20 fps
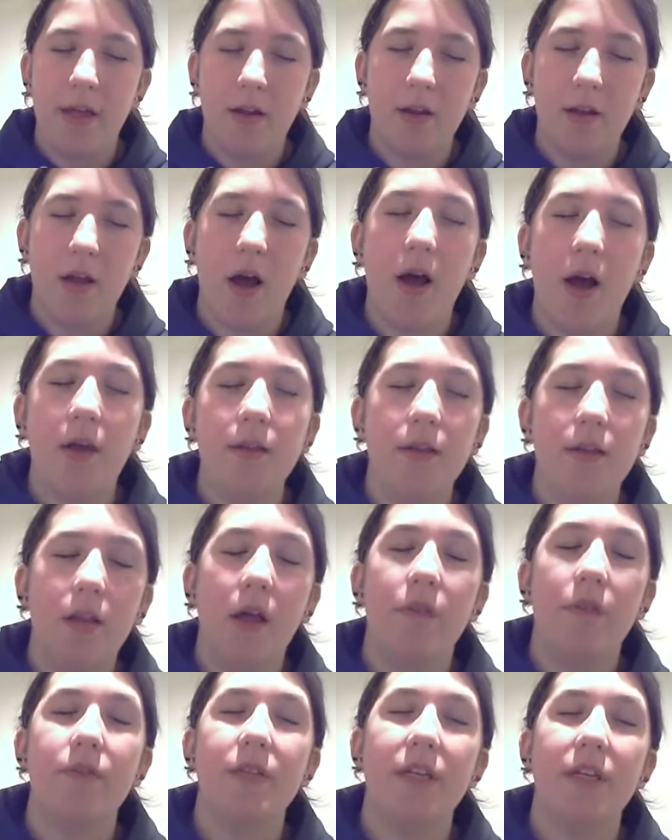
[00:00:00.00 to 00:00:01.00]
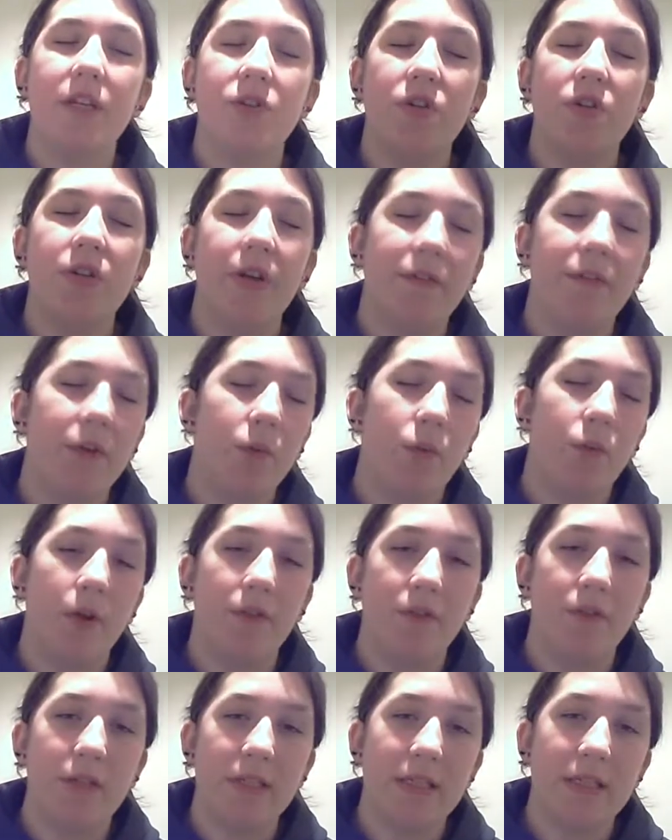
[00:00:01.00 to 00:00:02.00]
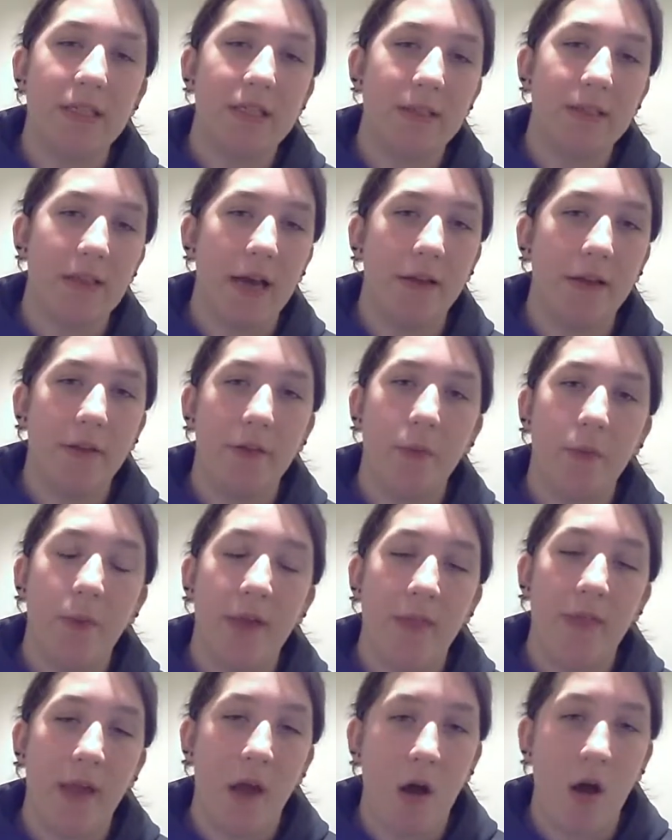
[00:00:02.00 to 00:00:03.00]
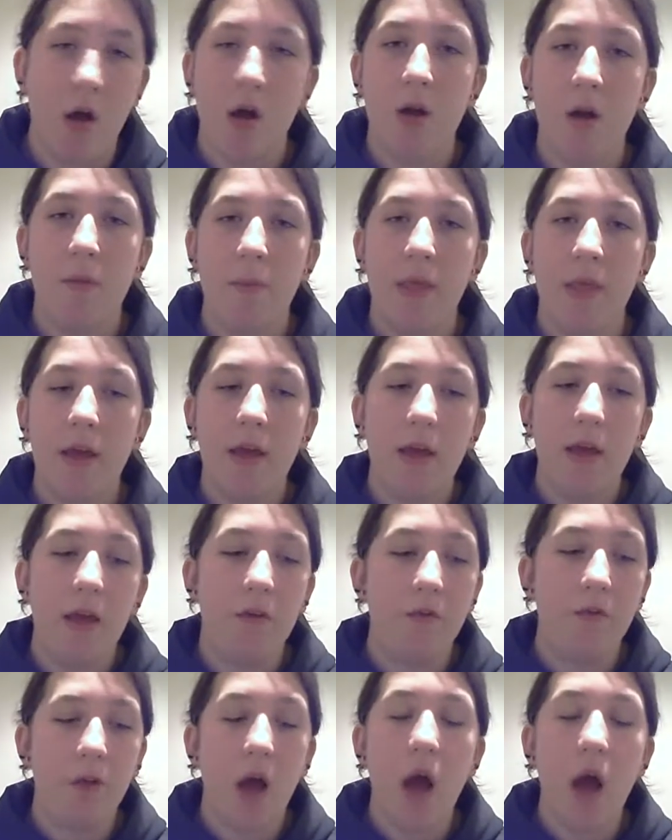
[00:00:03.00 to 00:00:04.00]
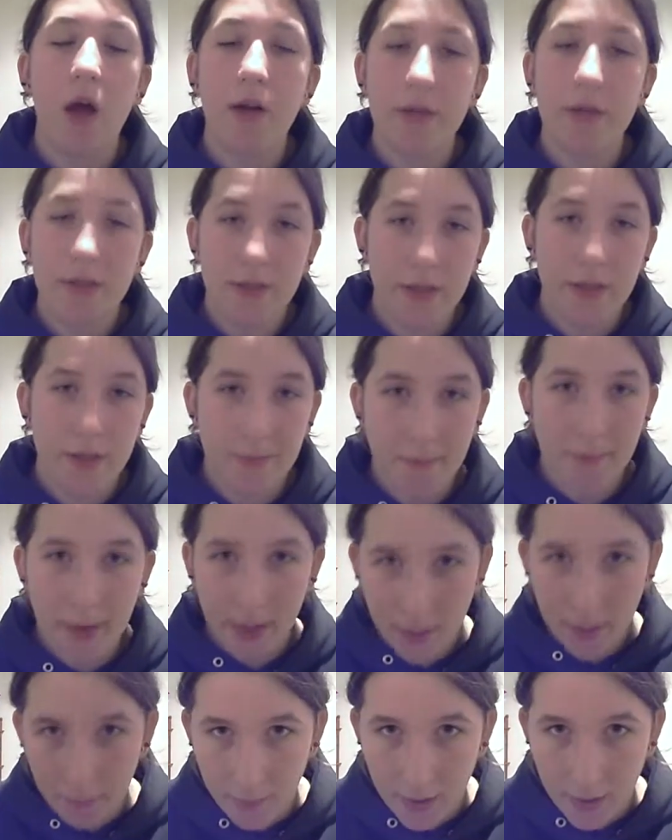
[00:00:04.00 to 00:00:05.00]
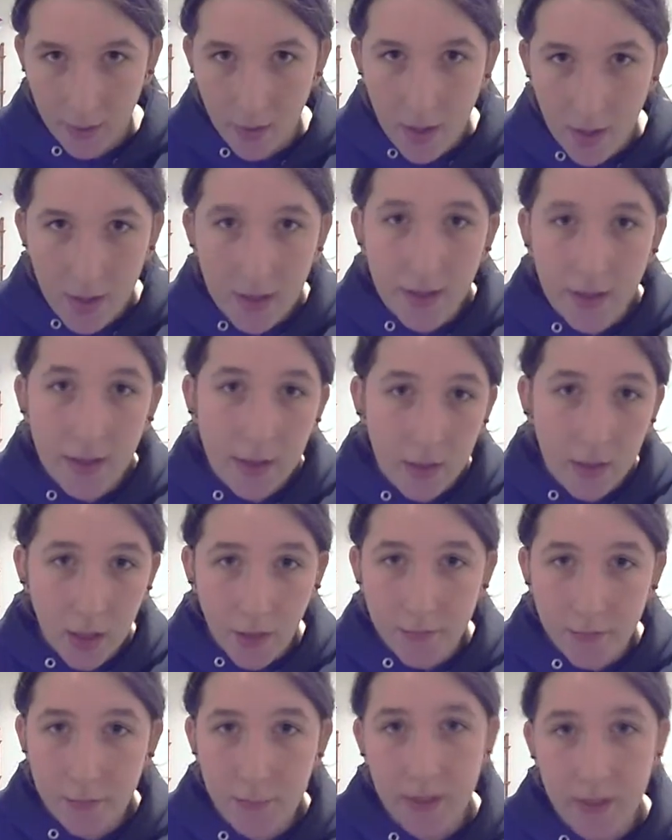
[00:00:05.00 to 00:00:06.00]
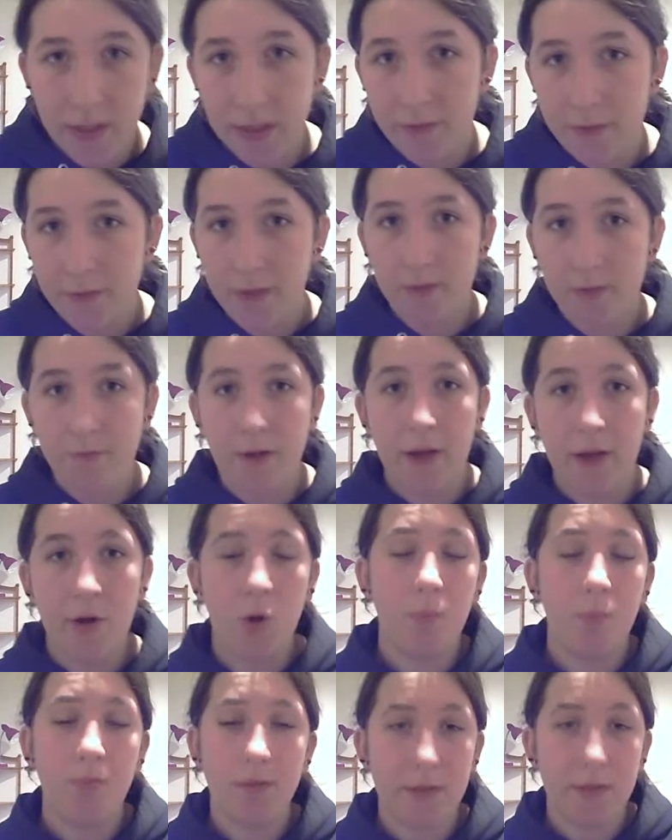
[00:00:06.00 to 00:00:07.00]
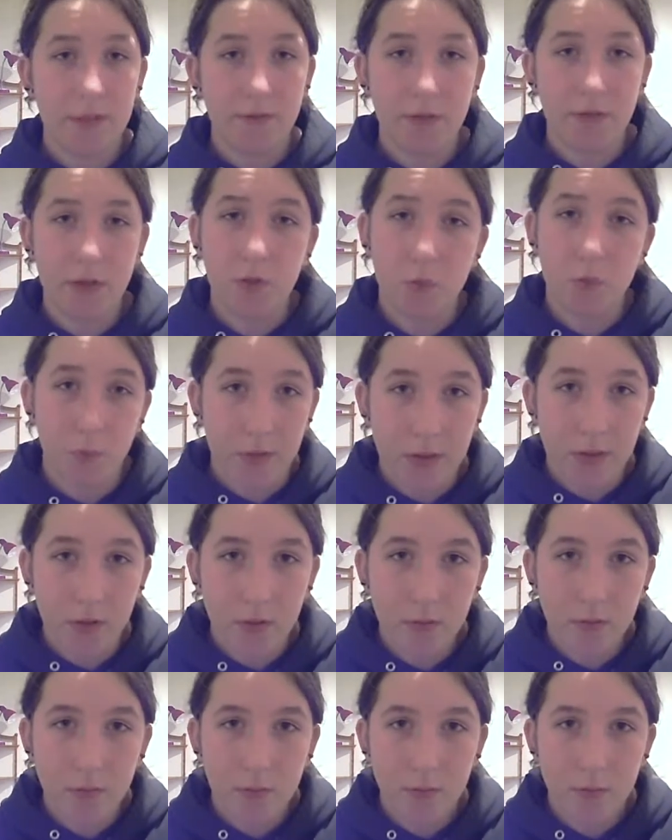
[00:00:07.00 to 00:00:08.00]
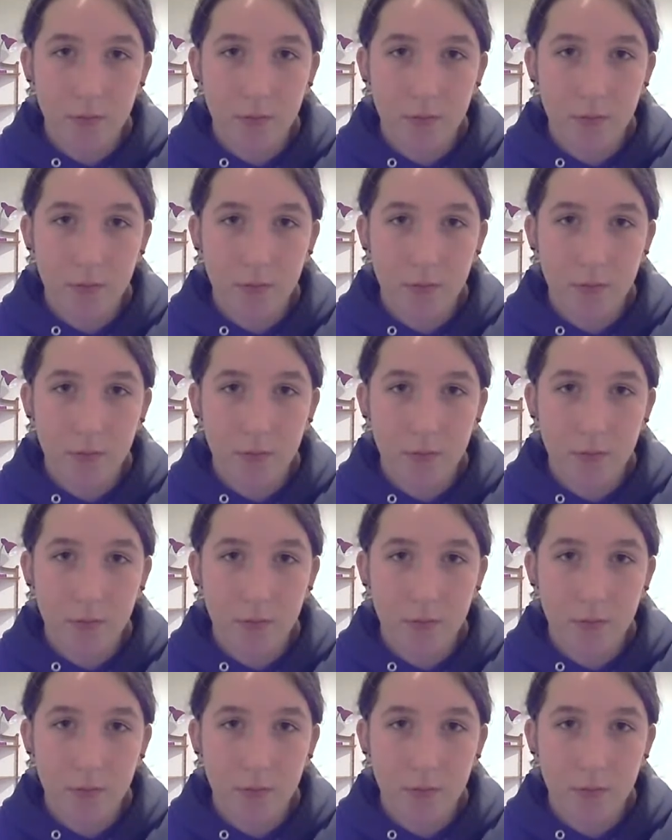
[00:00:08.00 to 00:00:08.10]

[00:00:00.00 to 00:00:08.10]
that God loves each and every one of us exactly the way they are. If God did make me, He loves me even if I don't believe He's real.